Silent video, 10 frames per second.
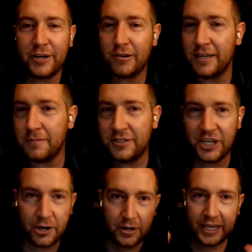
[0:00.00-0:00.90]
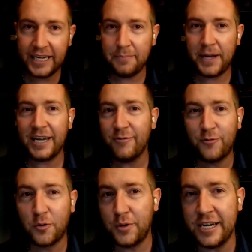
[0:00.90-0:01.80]
hearing charity, pay it
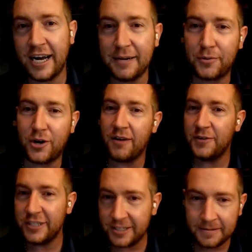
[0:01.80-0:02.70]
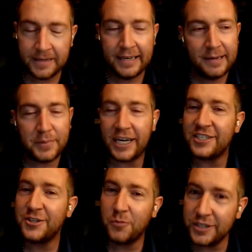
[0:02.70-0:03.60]
forward nonprofits, but I
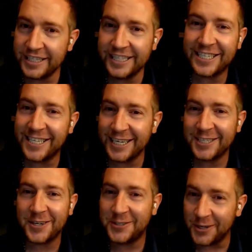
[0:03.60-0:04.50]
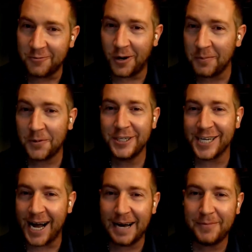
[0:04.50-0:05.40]
still wasn't listening, so I took one more
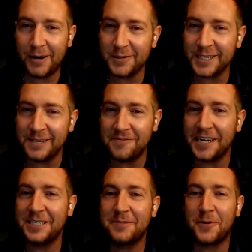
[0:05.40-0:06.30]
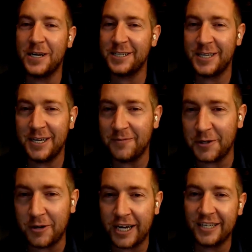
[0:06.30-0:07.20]
job. I was a vice president of a
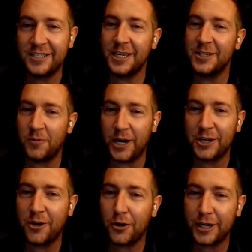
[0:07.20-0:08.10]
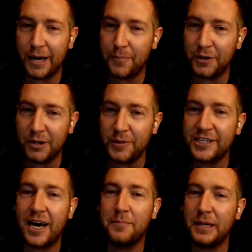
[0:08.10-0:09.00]
United States-wide car company. We
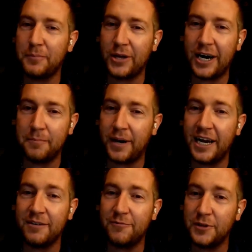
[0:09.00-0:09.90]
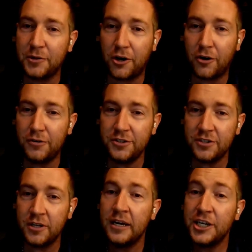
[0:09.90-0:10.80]
taught people how to buy and flip
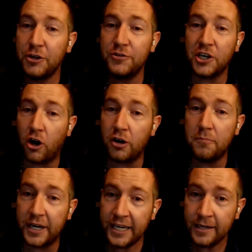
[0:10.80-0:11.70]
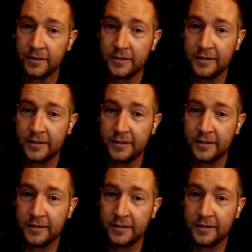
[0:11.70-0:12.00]
cars using our money.